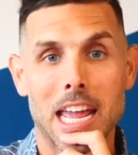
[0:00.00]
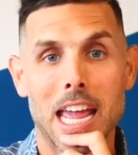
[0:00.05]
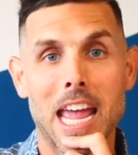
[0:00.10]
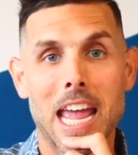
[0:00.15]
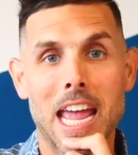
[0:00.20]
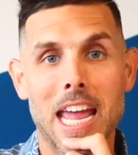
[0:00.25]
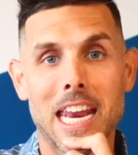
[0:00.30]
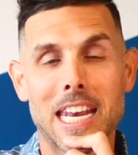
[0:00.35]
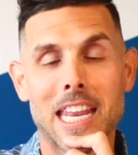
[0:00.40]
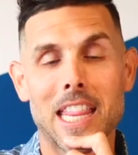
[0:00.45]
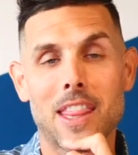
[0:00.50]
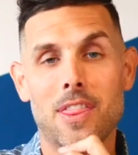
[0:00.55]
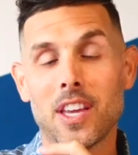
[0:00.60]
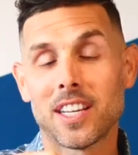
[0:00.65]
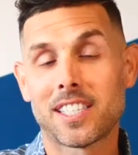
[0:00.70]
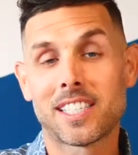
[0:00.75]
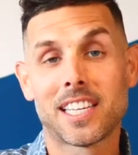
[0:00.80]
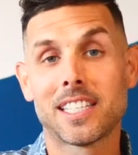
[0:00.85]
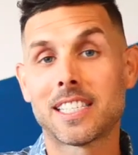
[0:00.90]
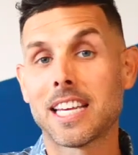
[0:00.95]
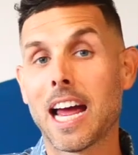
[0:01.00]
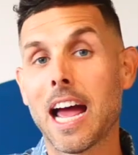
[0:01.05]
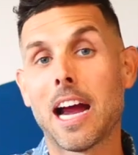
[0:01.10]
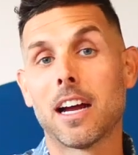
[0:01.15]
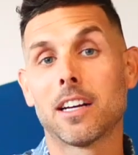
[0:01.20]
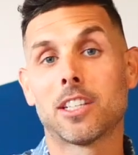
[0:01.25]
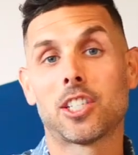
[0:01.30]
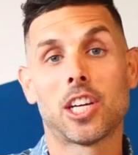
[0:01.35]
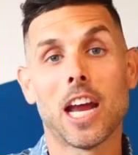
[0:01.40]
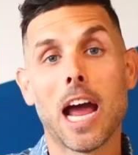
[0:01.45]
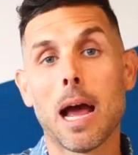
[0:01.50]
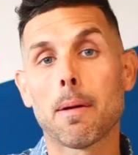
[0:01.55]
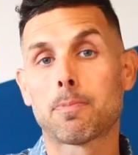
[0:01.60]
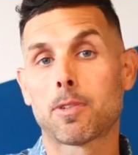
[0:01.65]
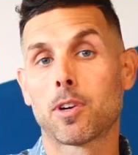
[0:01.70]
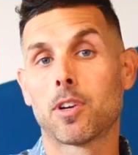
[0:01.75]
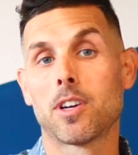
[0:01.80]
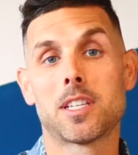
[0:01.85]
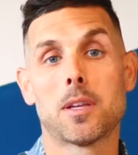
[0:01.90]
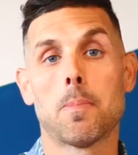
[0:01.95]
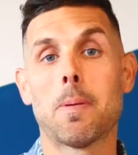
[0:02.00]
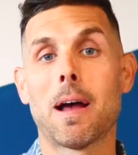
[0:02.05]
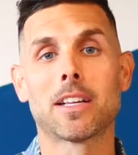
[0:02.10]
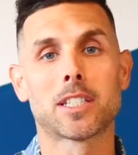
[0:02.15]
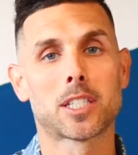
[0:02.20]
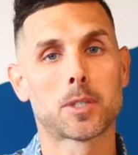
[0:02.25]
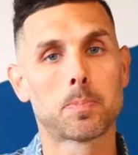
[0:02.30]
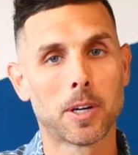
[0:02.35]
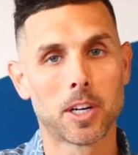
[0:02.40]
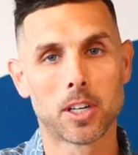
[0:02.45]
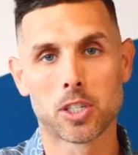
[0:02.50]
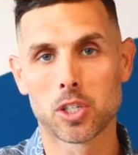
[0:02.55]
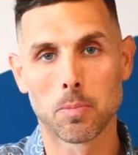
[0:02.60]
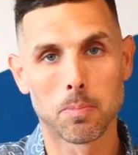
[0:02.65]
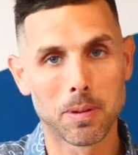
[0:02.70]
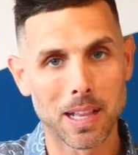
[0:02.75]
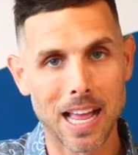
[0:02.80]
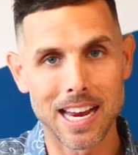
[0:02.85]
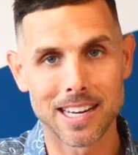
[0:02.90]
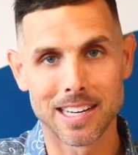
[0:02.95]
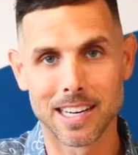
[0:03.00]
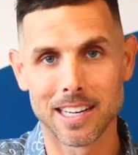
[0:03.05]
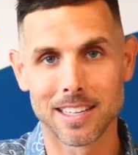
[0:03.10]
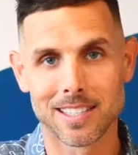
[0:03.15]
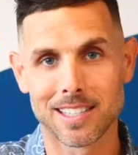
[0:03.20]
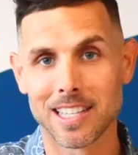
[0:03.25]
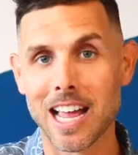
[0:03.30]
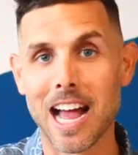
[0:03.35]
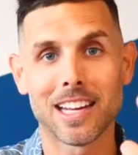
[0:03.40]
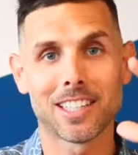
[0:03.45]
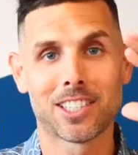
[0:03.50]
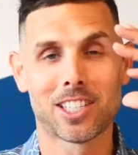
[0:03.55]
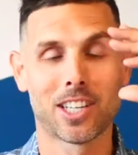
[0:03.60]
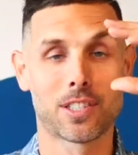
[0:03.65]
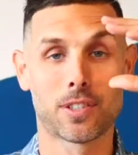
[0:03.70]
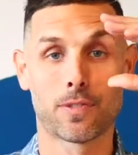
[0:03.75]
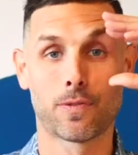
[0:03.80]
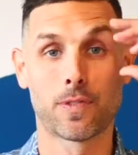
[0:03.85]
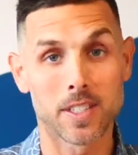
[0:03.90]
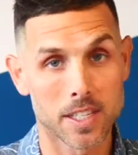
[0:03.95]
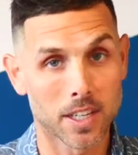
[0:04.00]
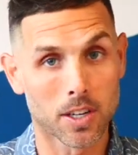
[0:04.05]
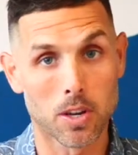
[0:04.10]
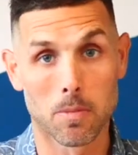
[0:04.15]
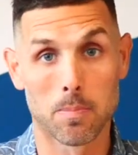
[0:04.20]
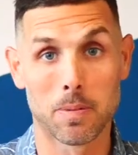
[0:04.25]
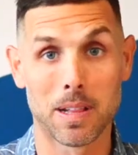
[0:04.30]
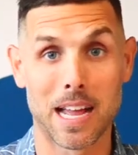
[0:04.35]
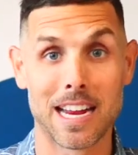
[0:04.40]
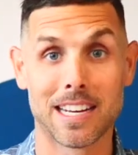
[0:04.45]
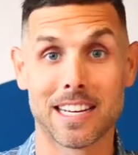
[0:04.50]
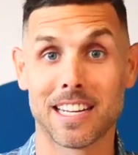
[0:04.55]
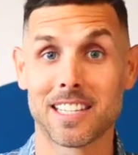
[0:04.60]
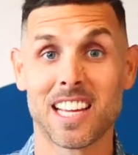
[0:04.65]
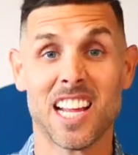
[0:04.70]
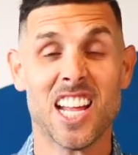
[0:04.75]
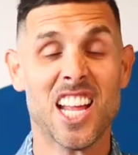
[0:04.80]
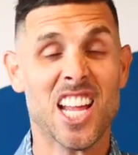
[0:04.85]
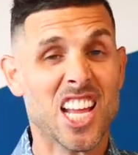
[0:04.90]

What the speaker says: And this entire chapter is about spiritual blindness, not just physical blindness.